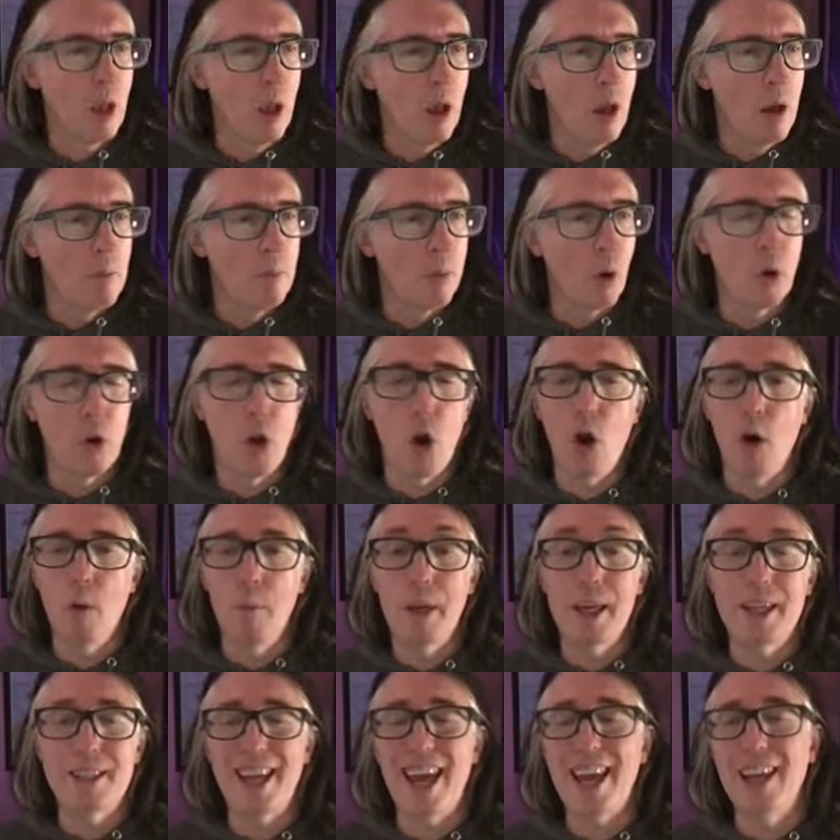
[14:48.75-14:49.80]
Bonhomme
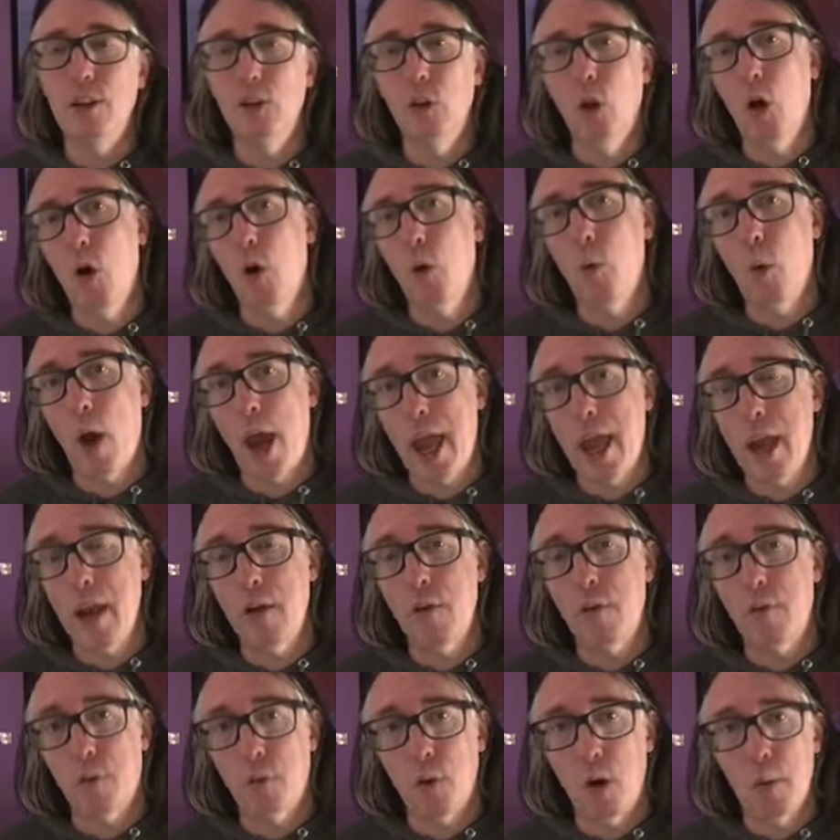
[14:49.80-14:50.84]
is a long way
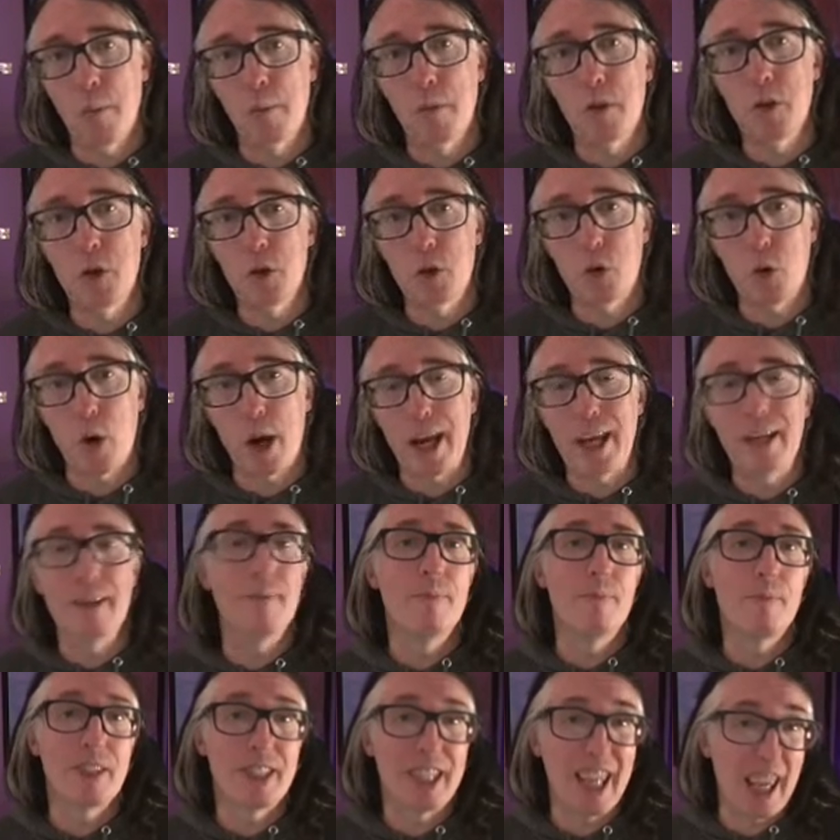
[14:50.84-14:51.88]
from Ukraine.
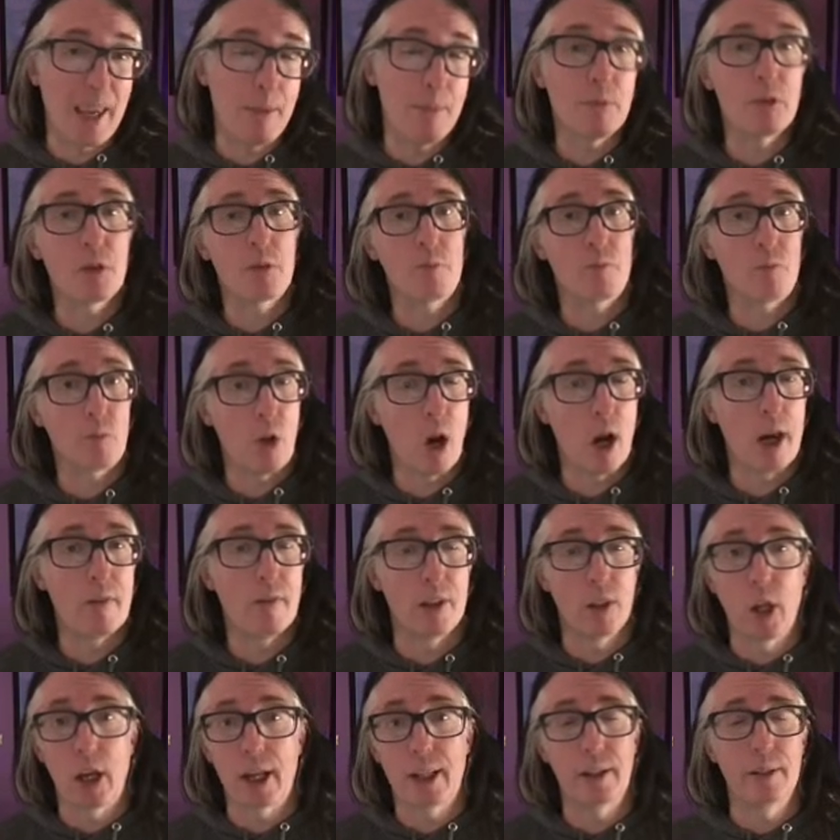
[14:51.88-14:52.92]
Seems kind of
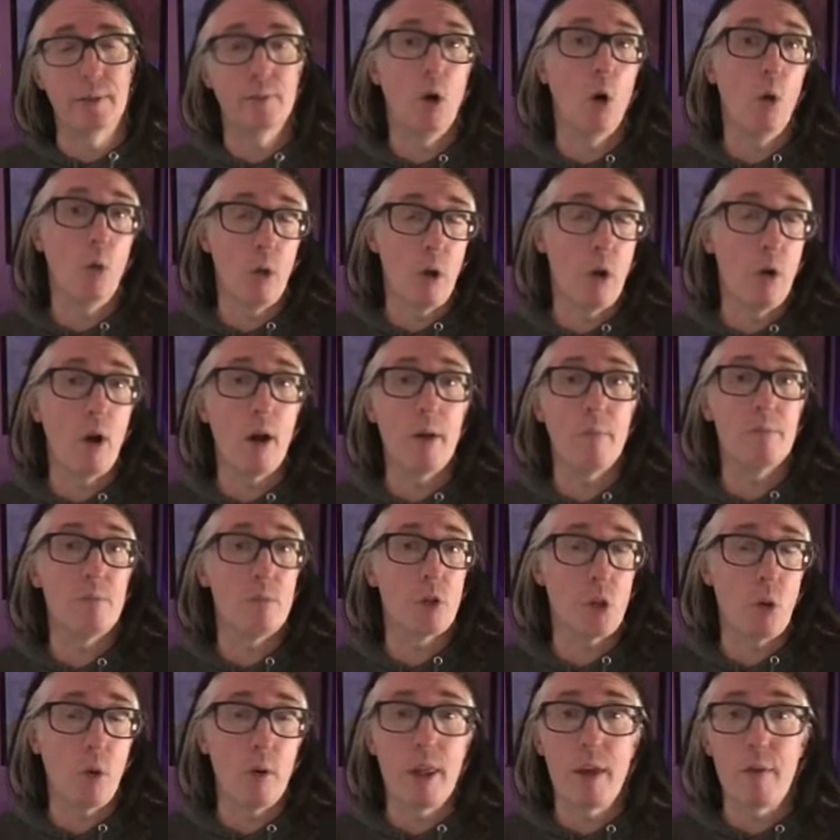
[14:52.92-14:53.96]
unlikely. Although I'm
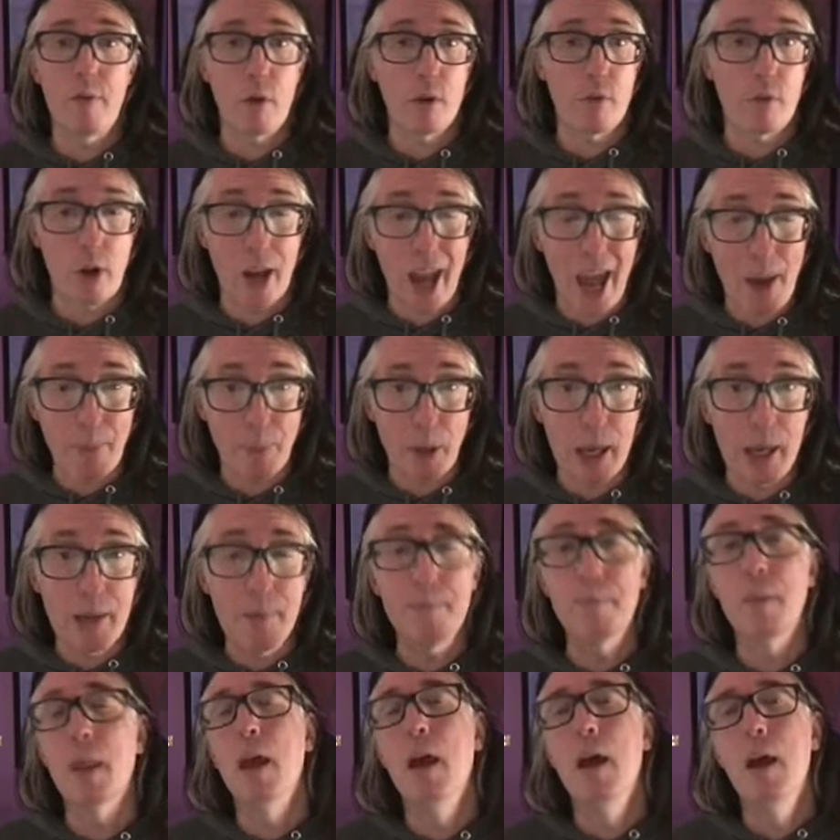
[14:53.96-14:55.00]
sure they're very, very happy,
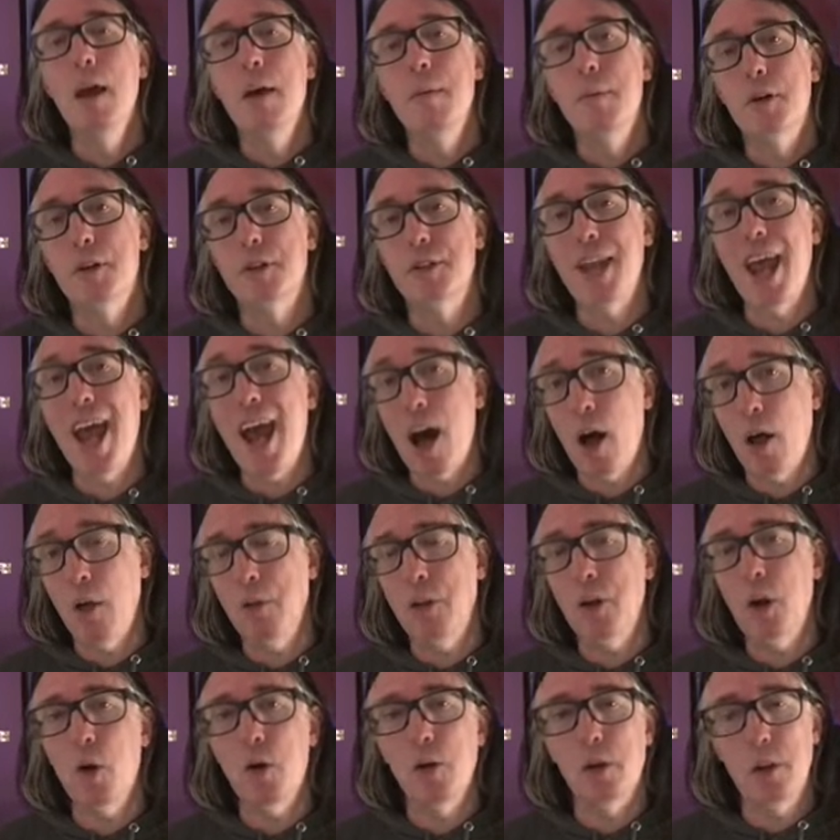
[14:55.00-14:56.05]
because now
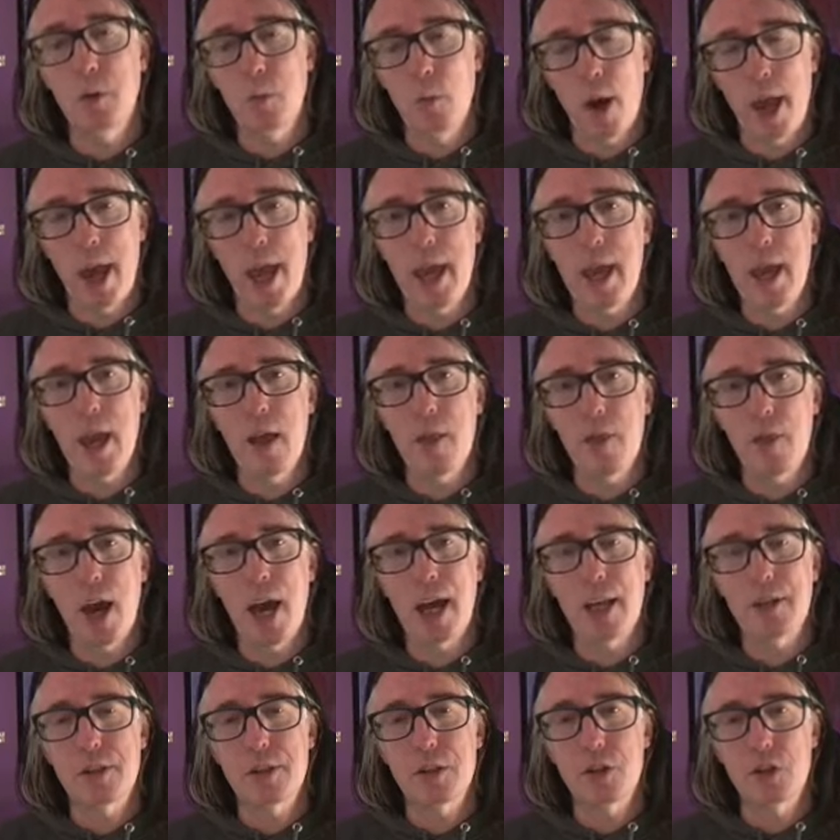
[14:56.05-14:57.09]
the only way
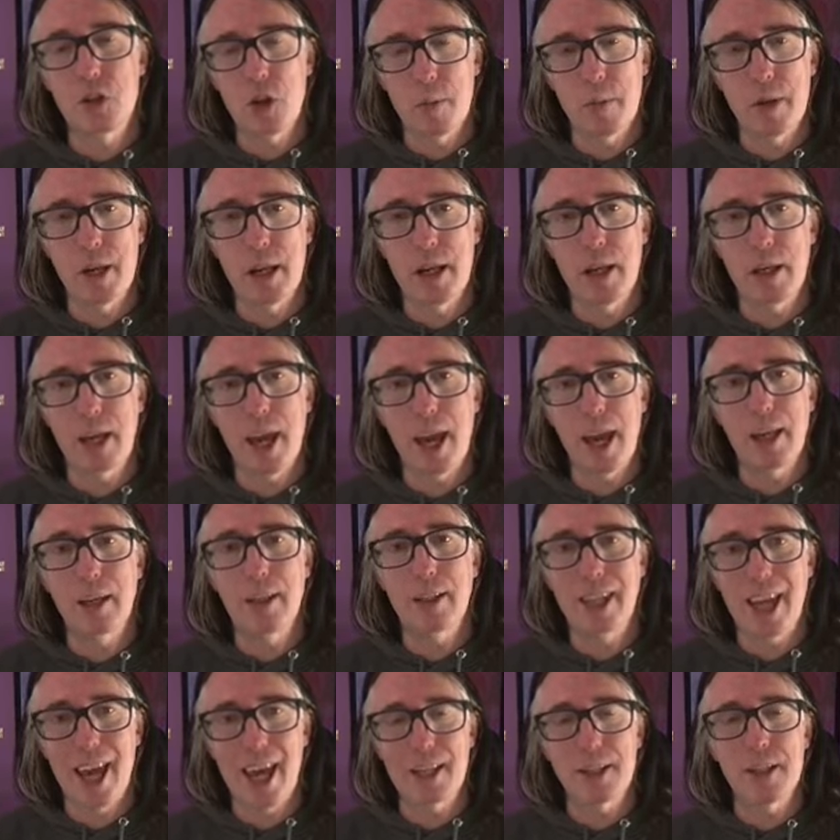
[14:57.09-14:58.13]
that Germany can
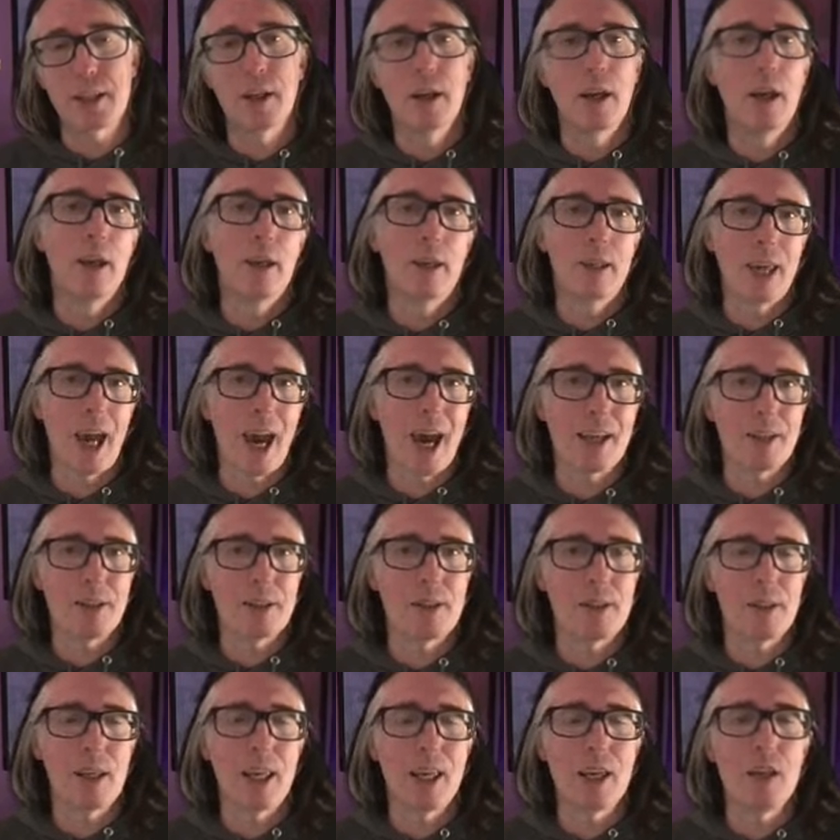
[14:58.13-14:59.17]
get
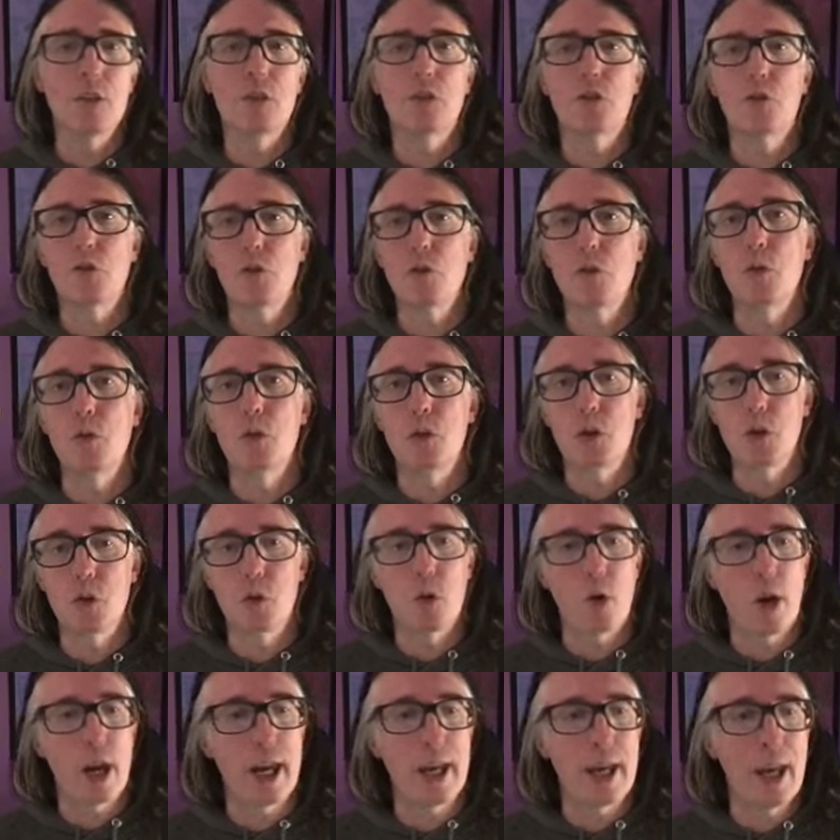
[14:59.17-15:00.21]
gas is through
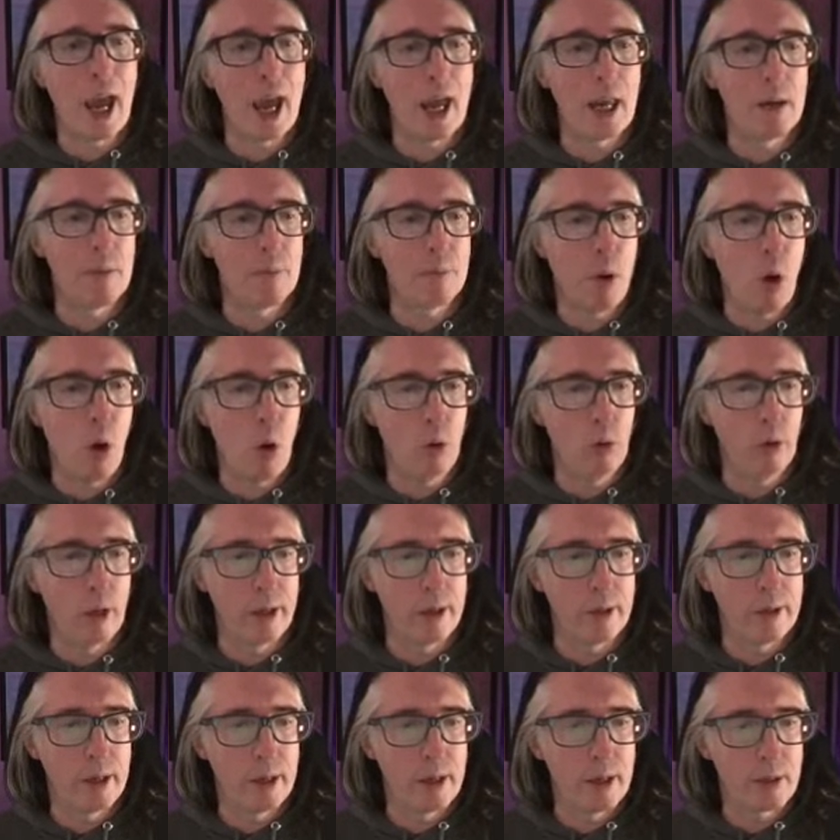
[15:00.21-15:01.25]
Ukraine and Poland,
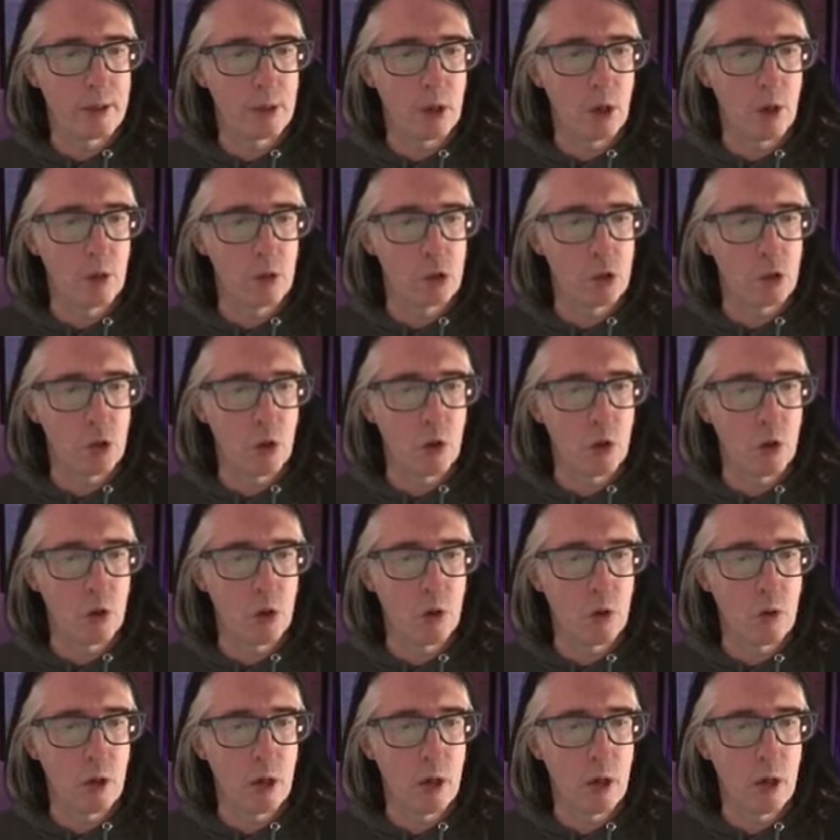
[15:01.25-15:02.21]
as I'll show you